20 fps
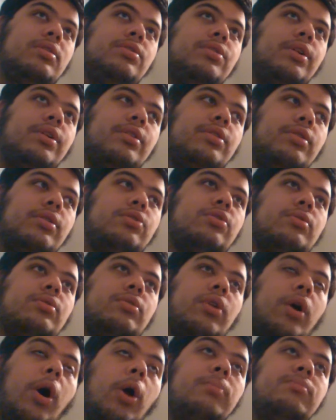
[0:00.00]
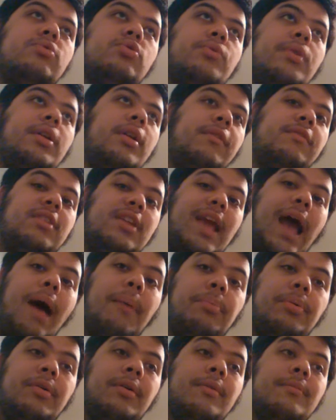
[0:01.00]
the, the, the home screen of the
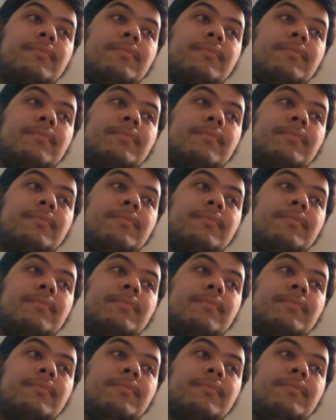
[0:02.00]
app